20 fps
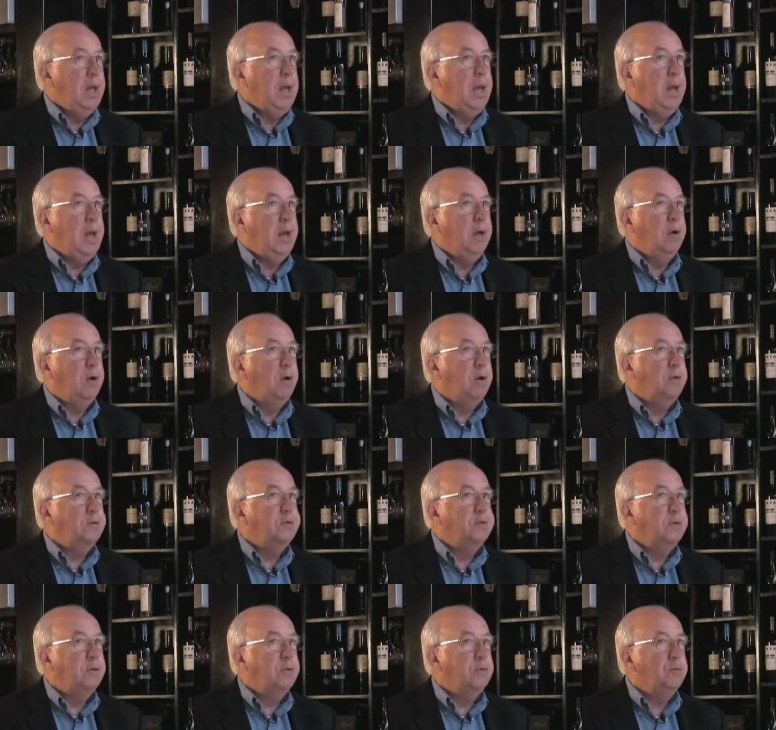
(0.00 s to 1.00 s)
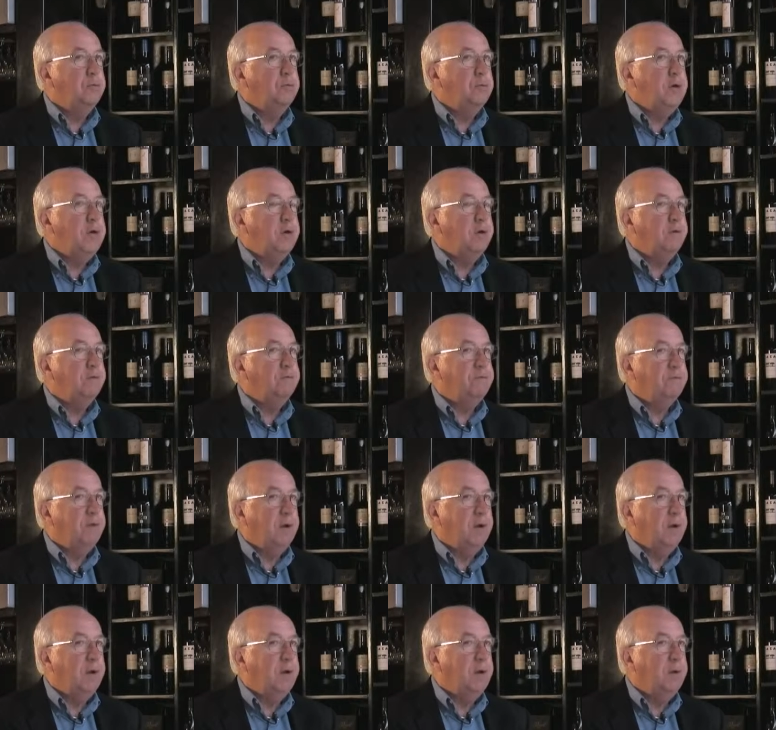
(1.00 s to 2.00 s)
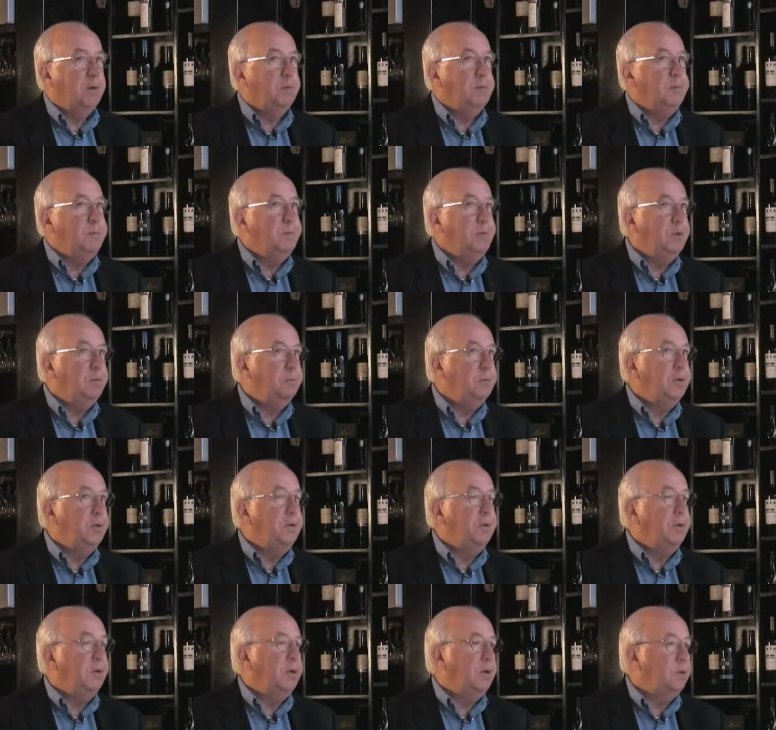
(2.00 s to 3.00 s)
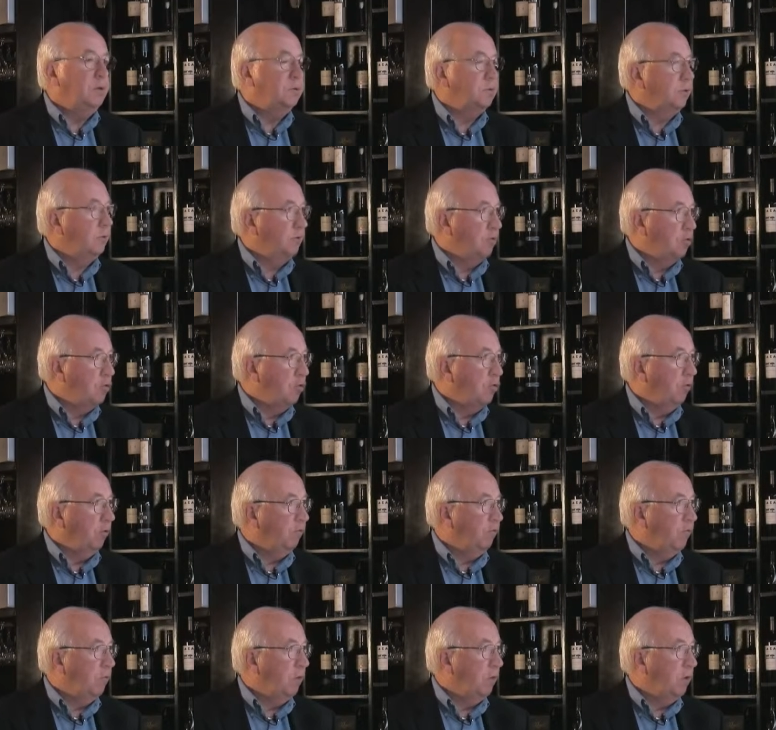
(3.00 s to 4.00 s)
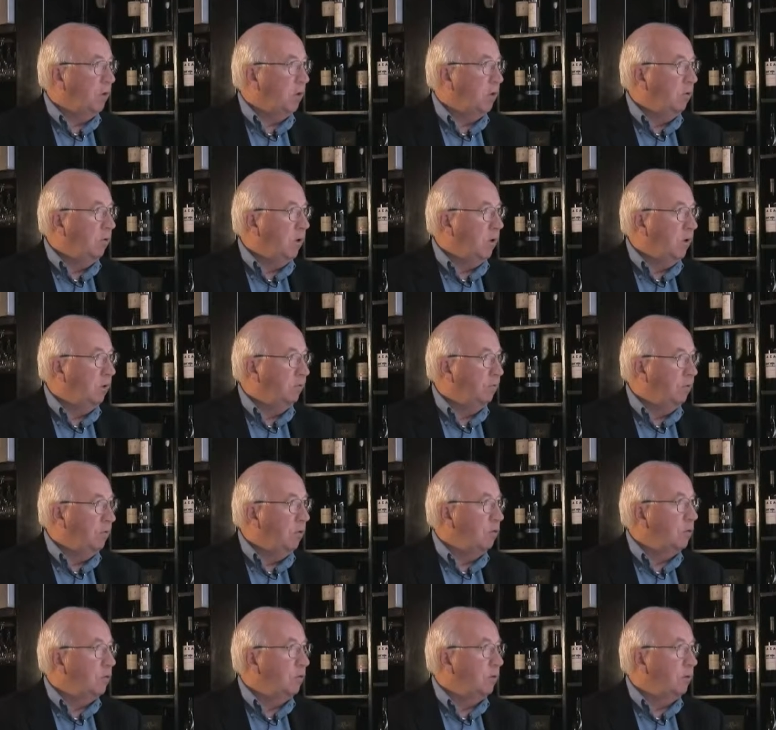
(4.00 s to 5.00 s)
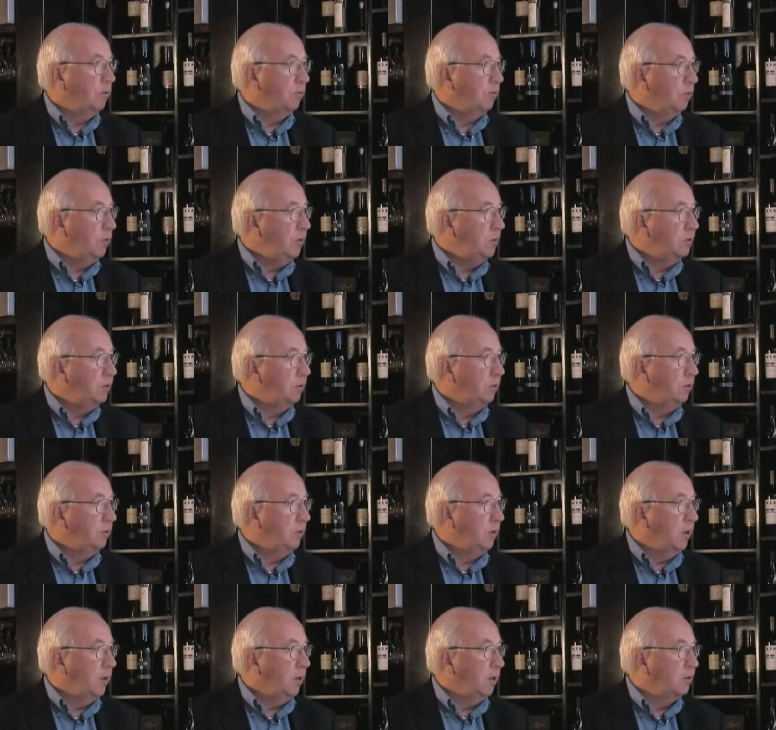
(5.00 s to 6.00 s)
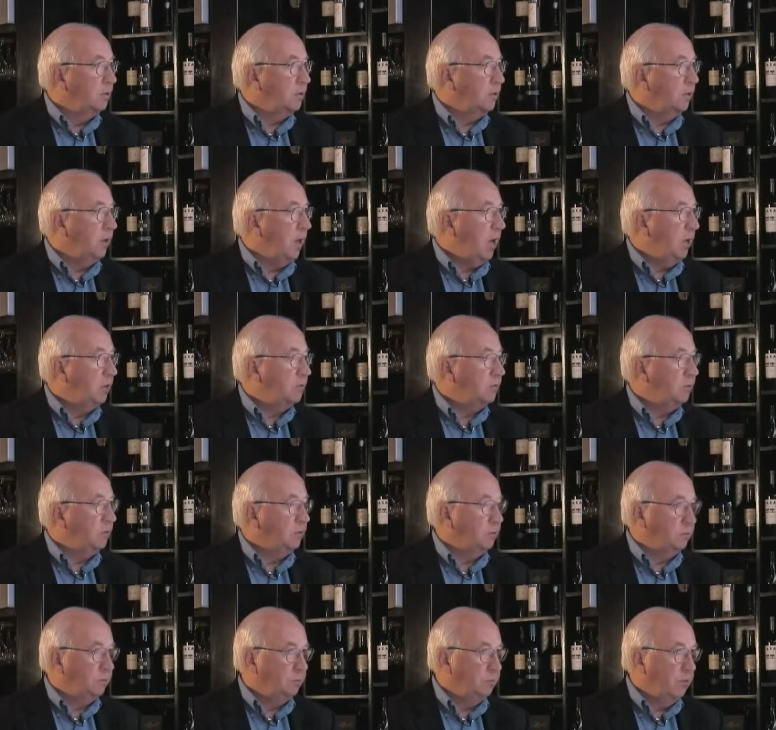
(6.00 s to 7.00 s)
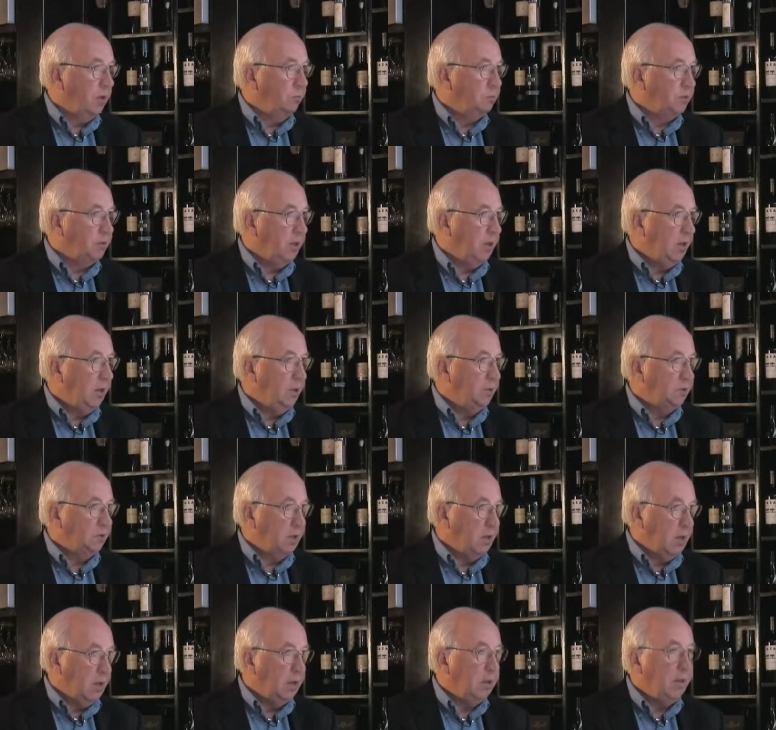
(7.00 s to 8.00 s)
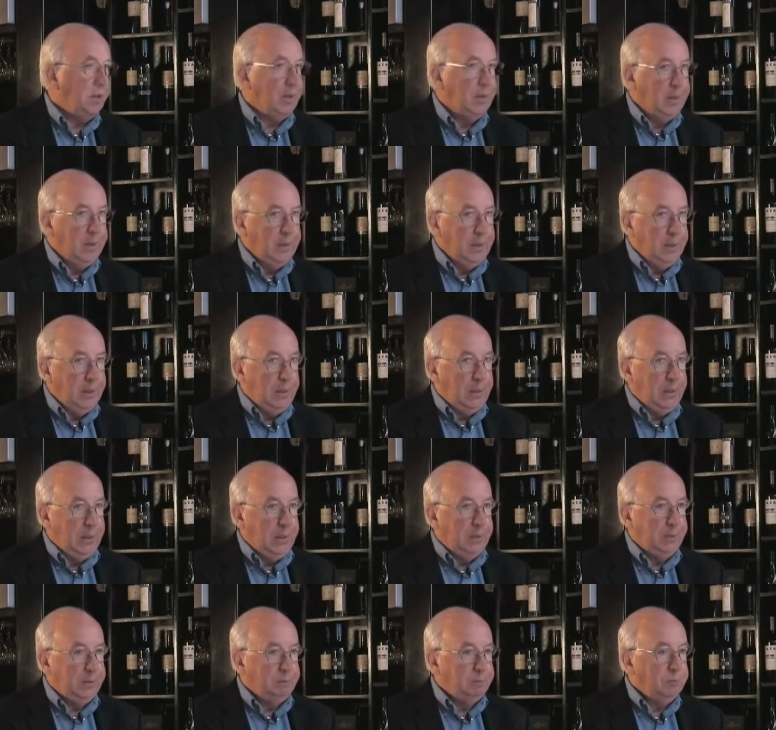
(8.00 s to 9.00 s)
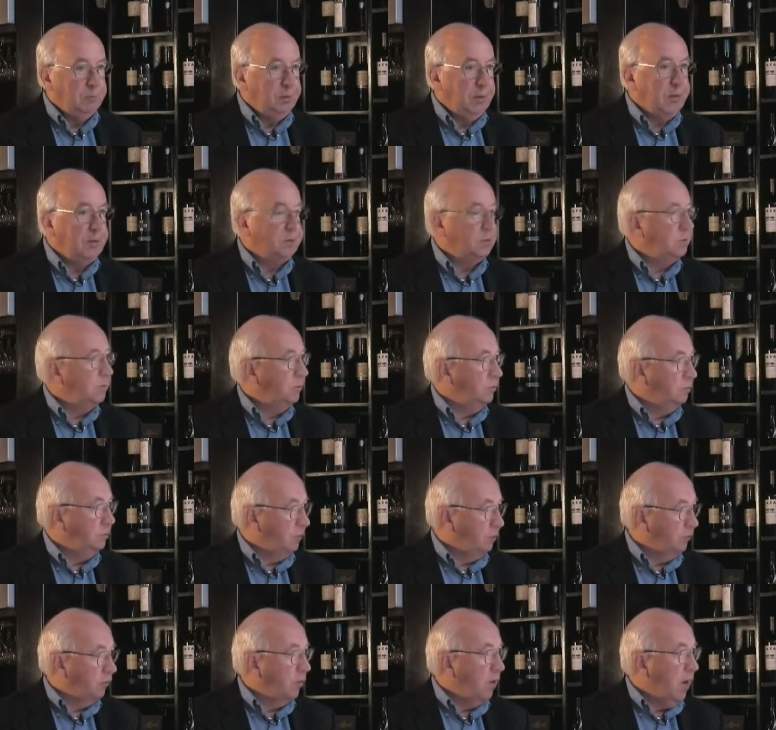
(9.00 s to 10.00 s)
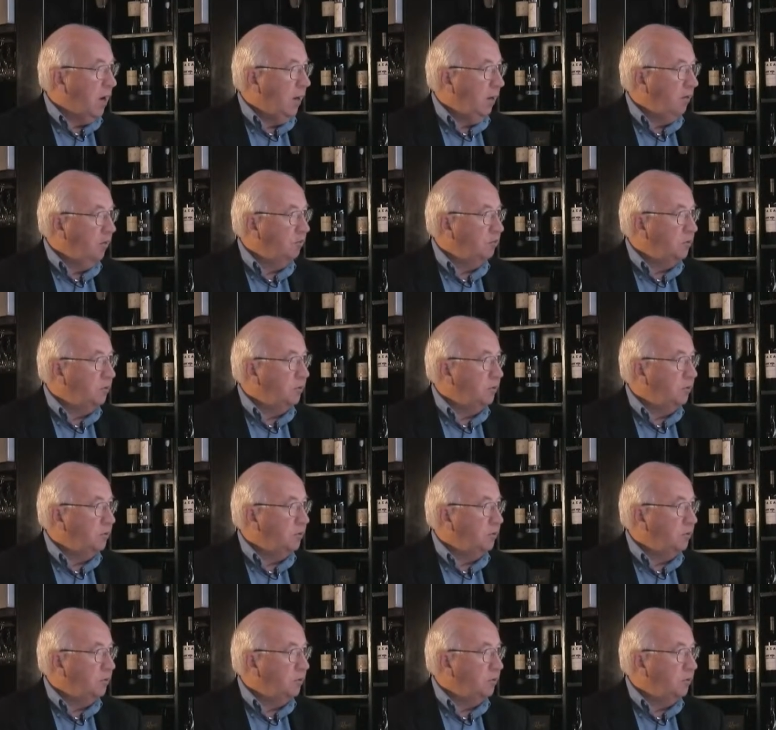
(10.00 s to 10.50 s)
And also, we have uh, been building a sort of a portfolio of local and regional links. The national website has got uh, links to a variety of